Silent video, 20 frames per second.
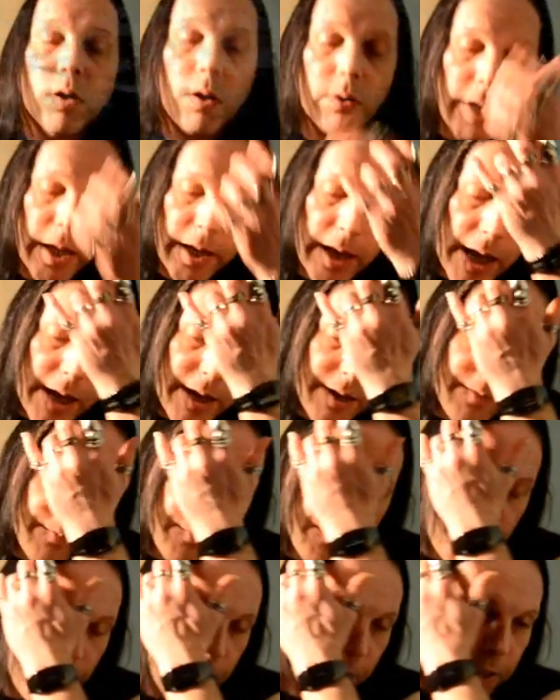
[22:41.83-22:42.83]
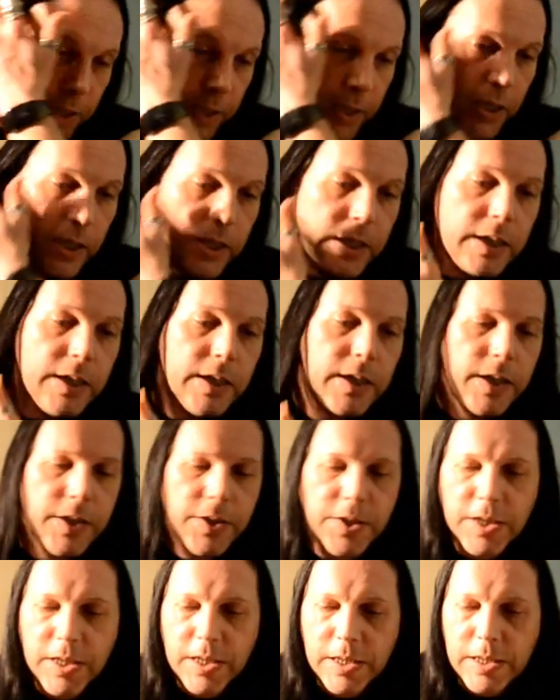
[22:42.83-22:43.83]
Okay, and finally
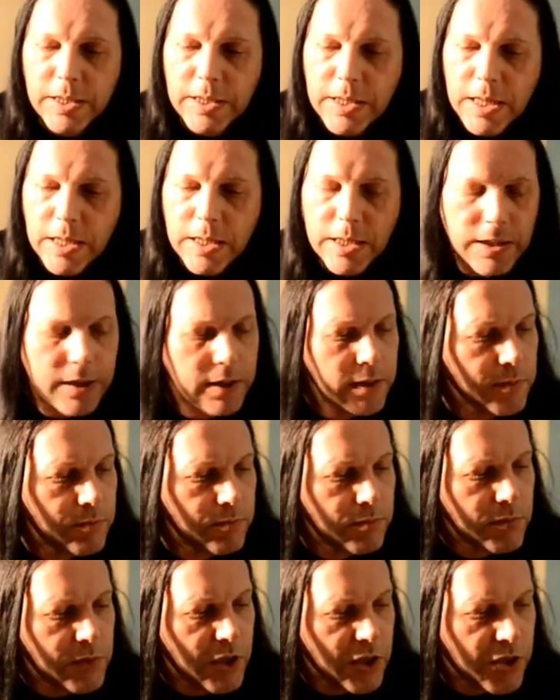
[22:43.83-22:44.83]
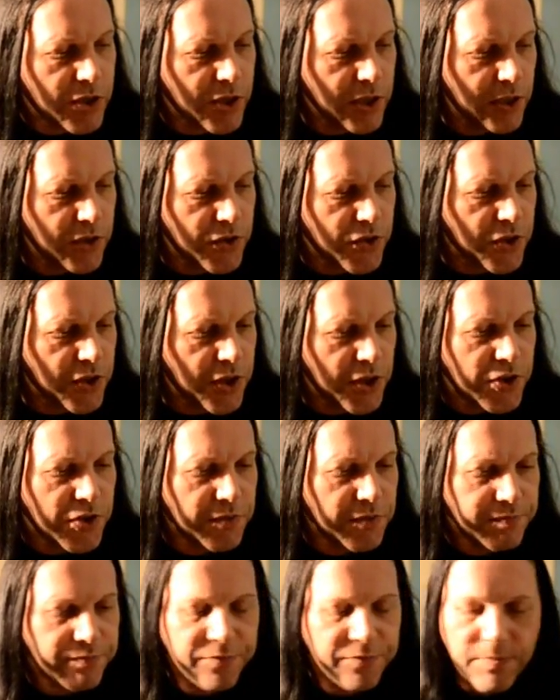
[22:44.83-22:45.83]
the Distillers
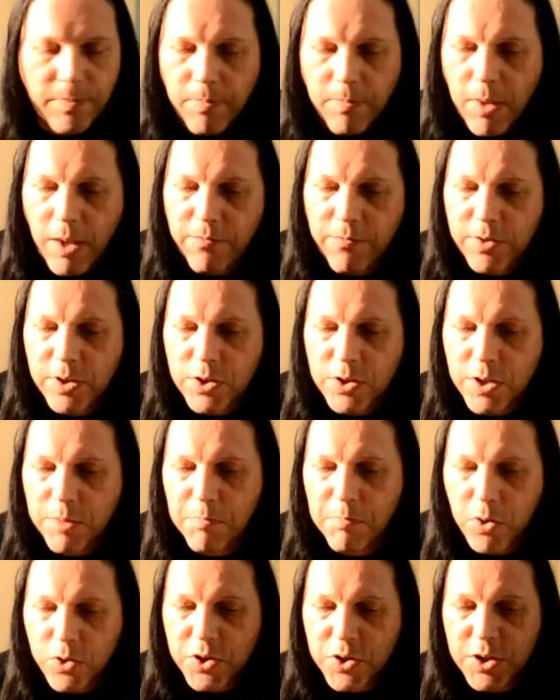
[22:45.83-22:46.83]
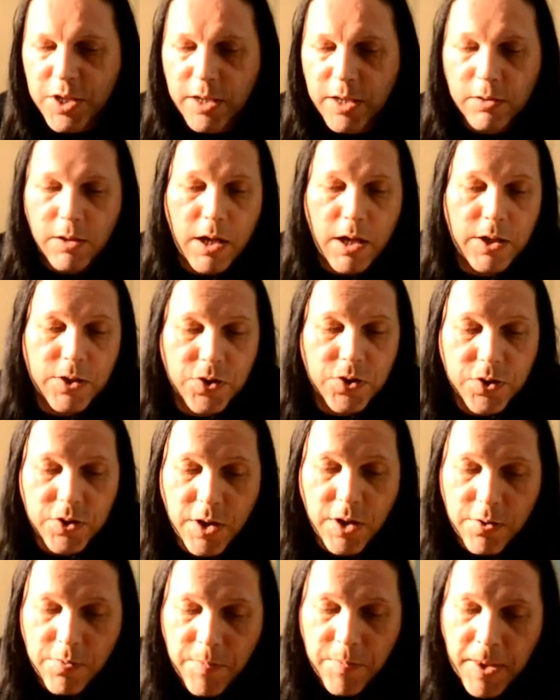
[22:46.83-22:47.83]
Edition, finished in Moscatel cask.
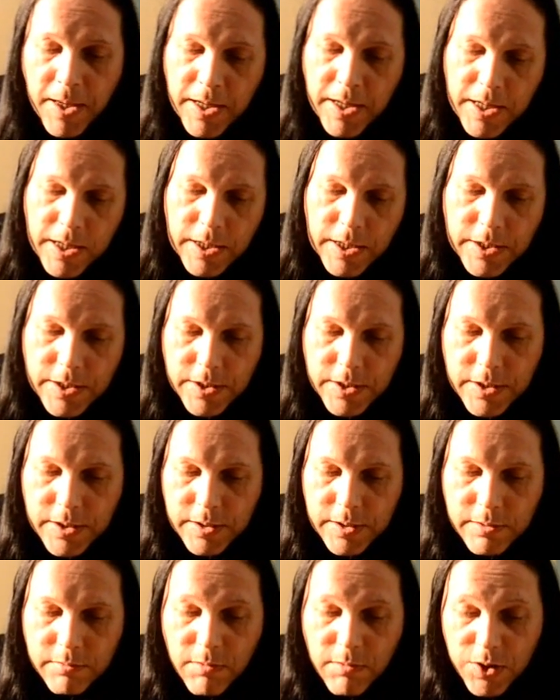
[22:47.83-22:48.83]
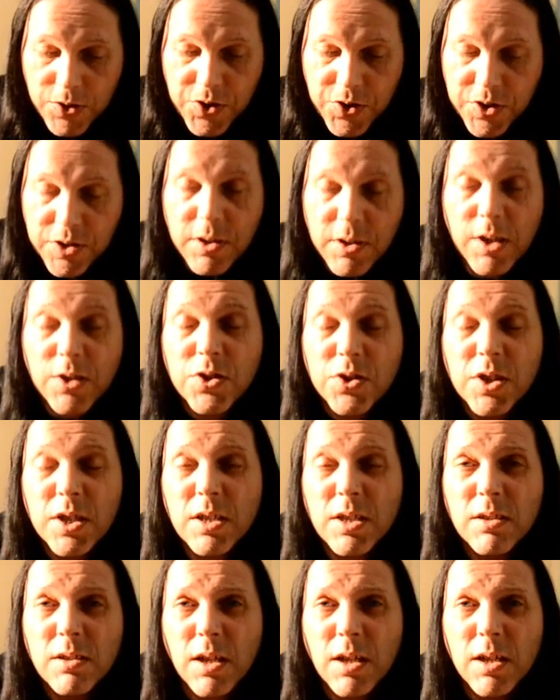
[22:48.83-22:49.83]
So let's
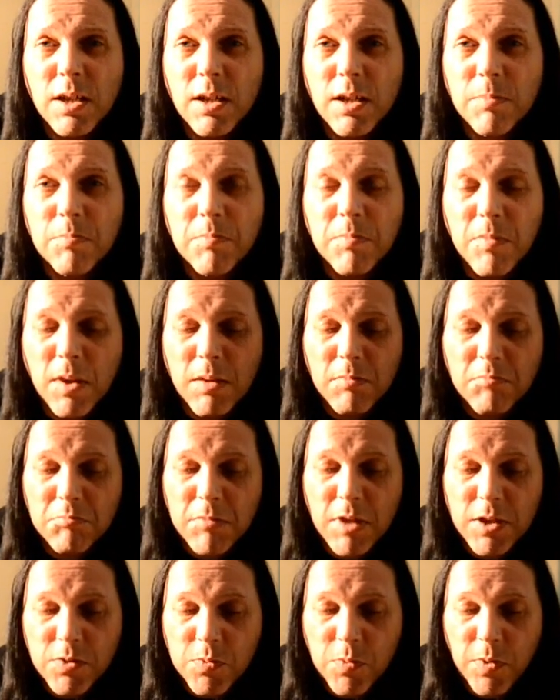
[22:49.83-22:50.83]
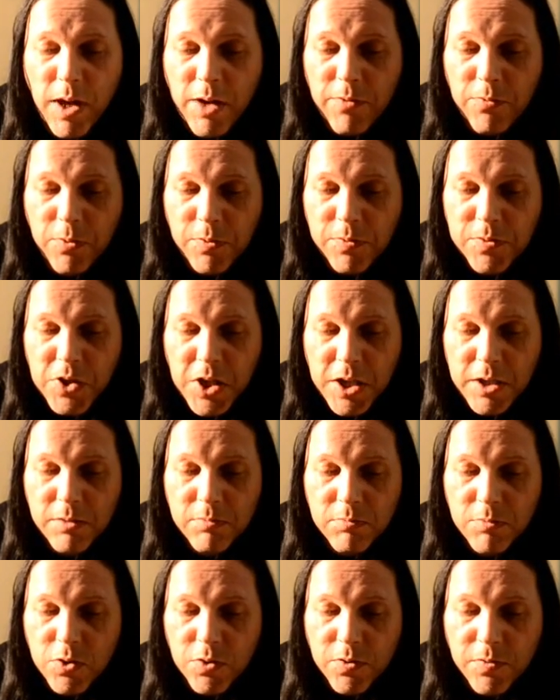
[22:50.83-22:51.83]
see. As we've
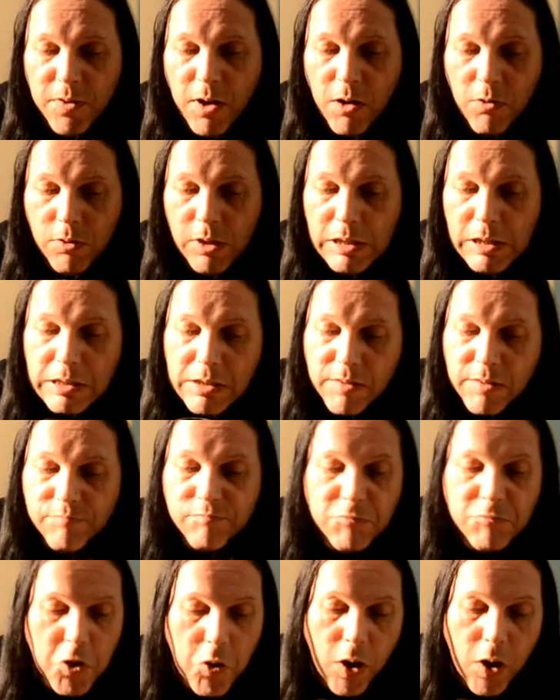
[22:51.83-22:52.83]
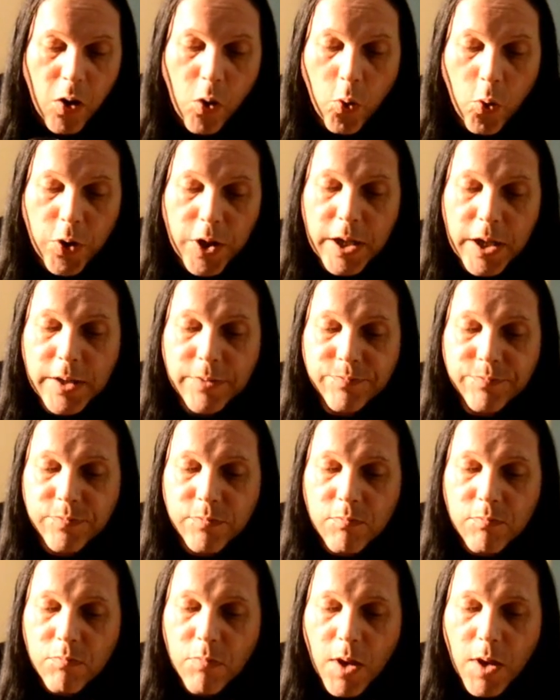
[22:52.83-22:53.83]
seen, sort of Caol Ila, quite oily,
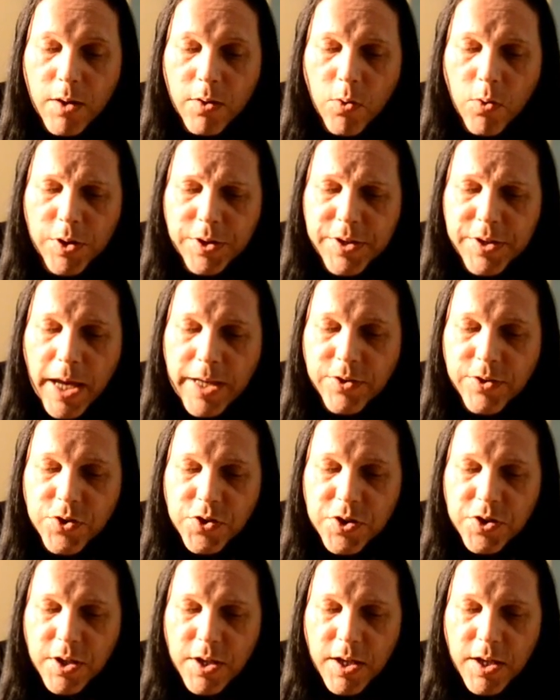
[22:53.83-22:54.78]
quite dense.